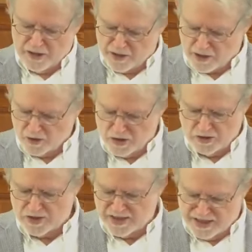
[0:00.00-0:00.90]

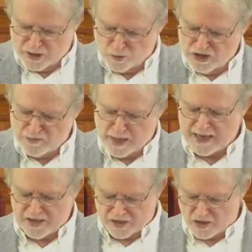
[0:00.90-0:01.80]
indulgences was
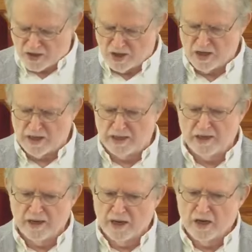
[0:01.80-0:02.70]
based
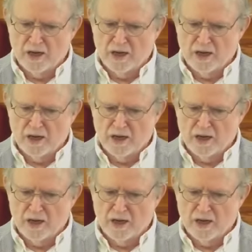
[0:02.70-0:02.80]
on